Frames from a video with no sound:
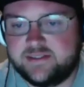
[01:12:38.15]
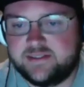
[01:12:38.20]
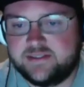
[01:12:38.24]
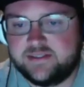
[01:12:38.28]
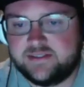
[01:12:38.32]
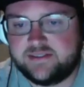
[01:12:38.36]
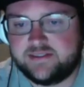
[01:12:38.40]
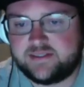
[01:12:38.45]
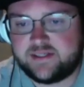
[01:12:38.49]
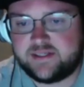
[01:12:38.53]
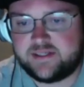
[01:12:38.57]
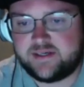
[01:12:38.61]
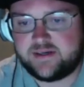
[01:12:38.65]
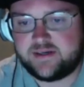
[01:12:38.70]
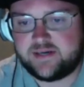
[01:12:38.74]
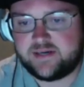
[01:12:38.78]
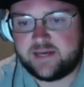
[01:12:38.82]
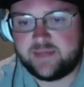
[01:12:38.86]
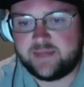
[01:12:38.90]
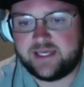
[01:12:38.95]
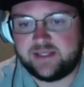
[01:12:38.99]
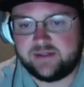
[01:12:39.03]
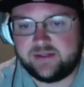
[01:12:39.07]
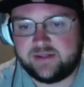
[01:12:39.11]
So, I
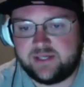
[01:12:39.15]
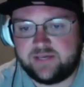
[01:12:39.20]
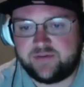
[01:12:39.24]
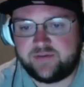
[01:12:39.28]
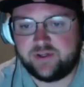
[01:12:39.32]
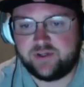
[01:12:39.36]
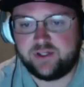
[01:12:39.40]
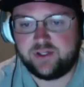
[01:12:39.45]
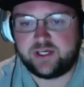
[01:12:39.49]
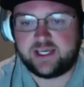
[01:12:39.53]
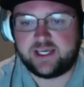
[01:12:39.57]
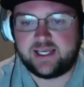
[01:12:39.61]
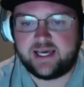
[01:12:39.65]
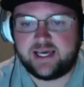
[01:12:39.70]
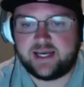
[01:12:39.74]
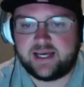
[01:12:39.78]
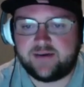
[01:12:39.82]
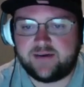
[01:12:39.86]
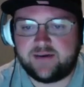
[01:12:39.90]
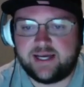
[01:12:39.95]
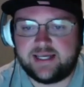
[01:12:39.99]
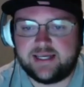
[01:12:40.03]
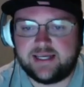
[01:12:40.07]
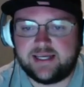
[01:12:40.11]
mean, if you're looking at
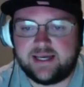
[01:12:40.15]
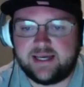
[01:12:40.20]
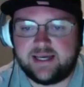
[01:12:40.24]
it right now,